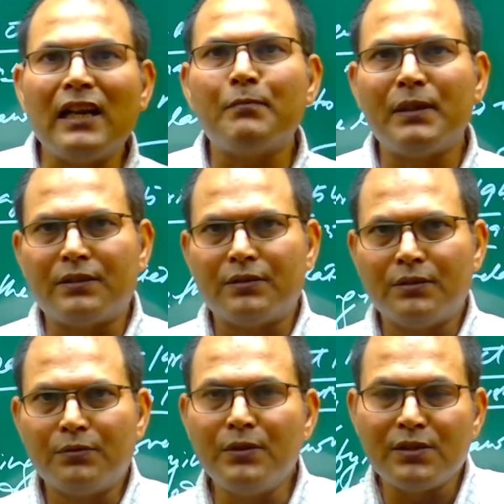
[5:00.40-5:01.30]
with
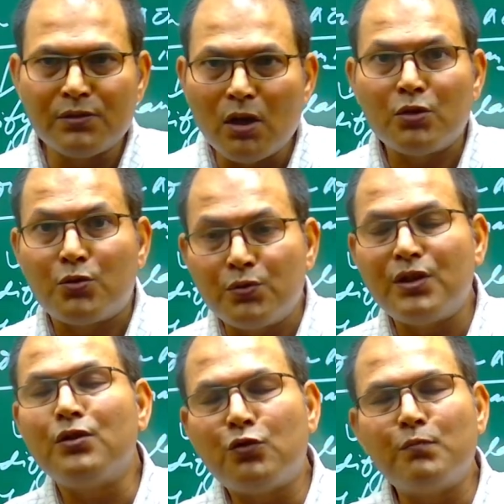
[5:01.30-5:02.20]
who is not
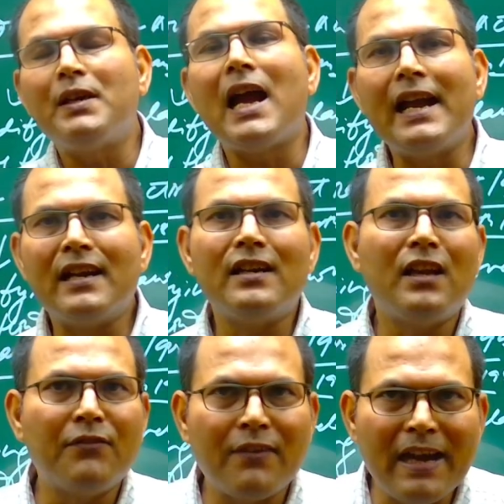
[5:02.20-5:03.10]
choosing to be
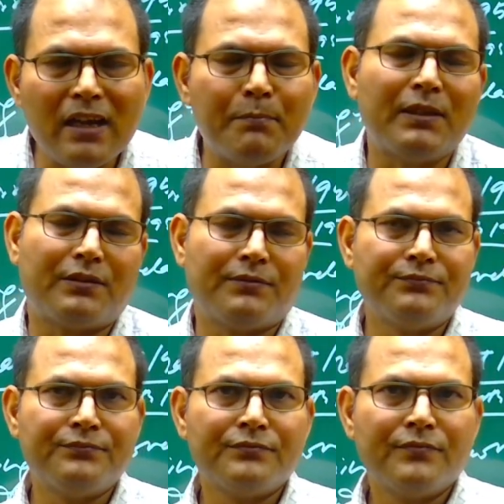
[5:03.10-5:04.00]
identified with
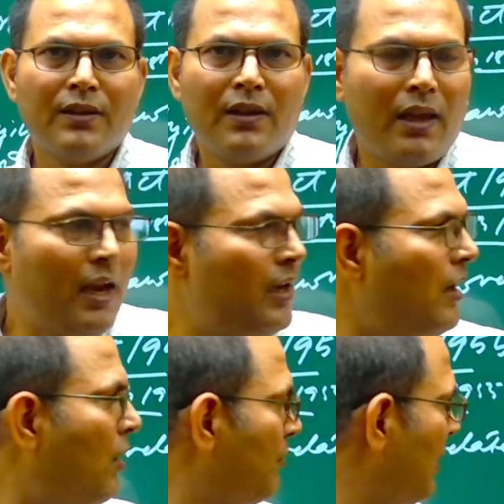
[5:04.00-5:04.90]
any
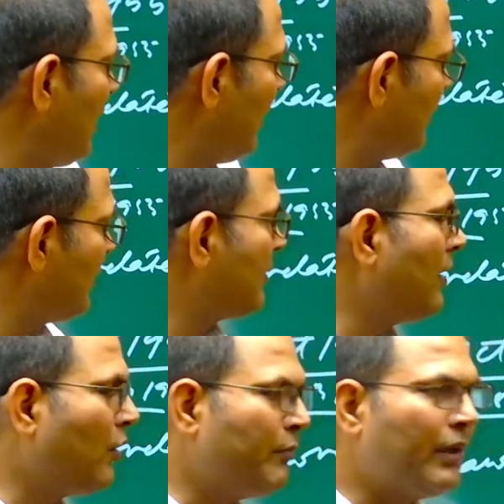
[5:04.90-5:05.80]
of the religious
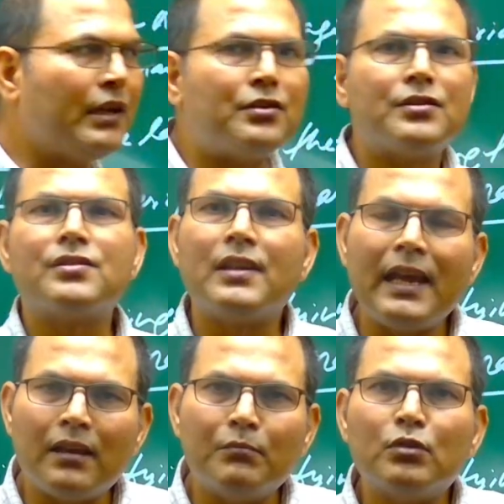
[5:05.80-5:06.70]
denominations
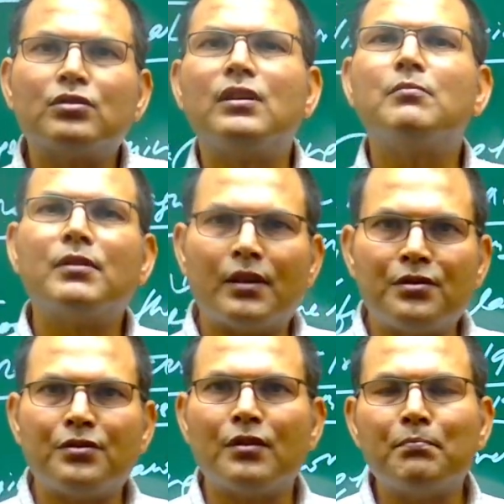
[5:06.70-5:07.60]
like Muslim,
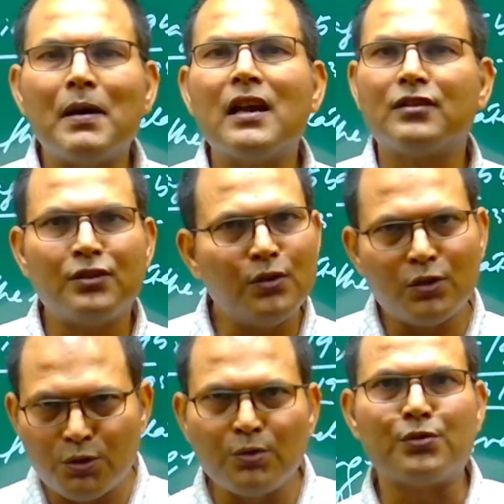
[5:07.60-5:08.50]
Christian, Parsi, or
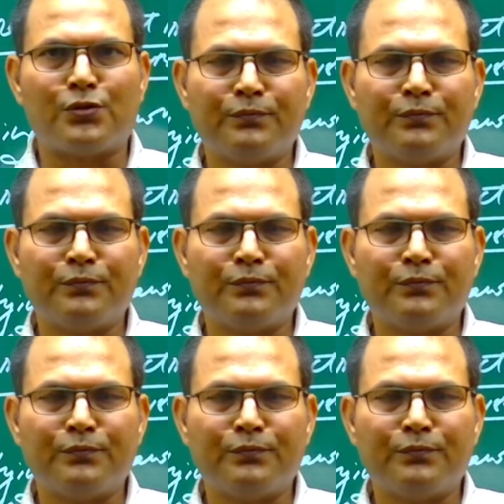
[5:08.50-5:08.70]
Jews.